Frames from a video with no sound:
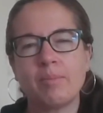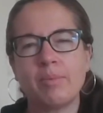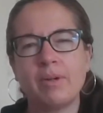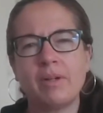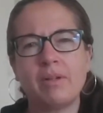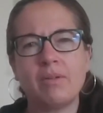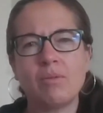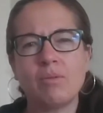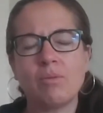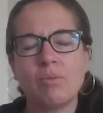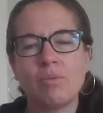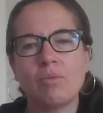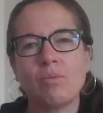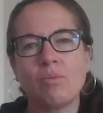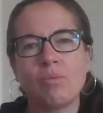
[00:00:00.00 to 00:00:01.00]
but
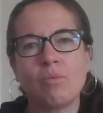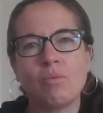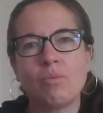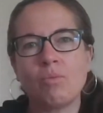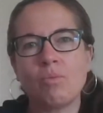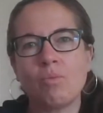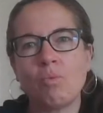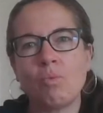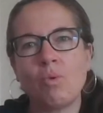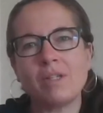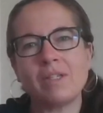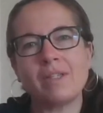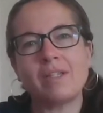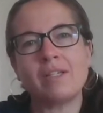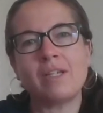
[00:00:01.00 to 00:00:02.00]

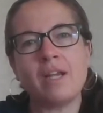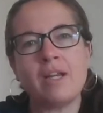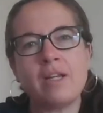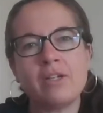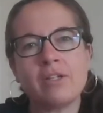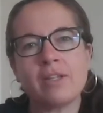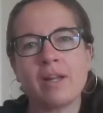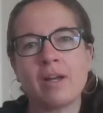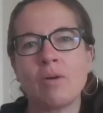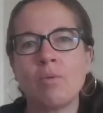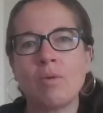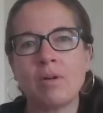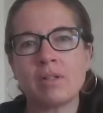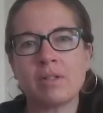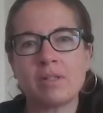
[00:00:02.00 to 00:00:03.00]
what's the change that I
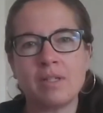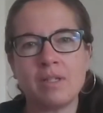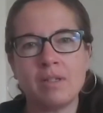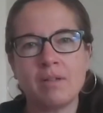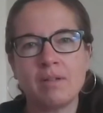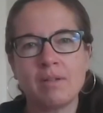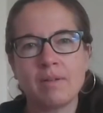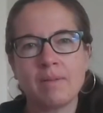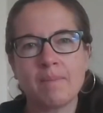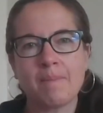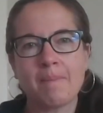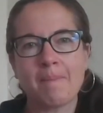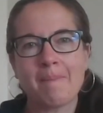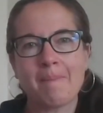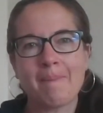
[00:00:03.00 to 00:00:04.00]
want to see?
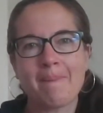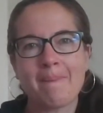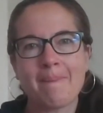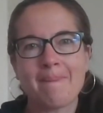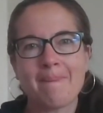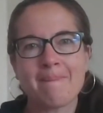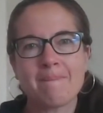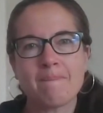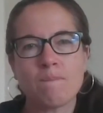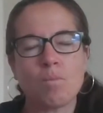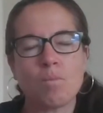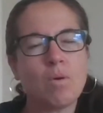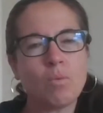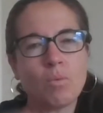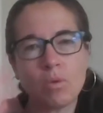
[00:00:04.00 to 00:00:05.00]

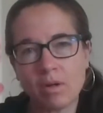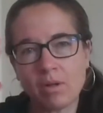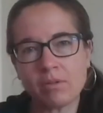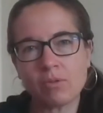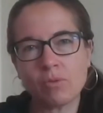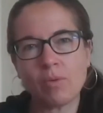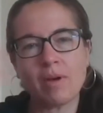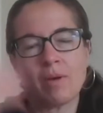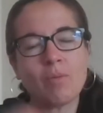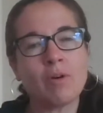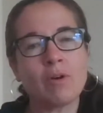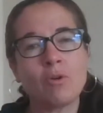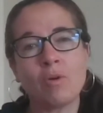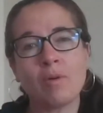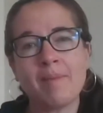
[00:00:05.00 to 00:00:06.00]
What world do I
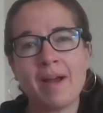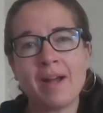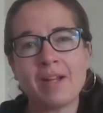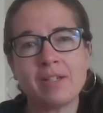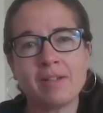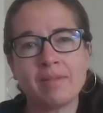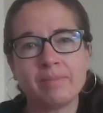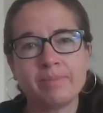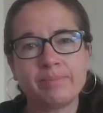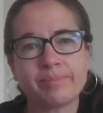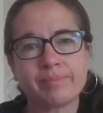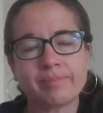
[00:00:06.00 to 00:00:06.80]
want to imagine?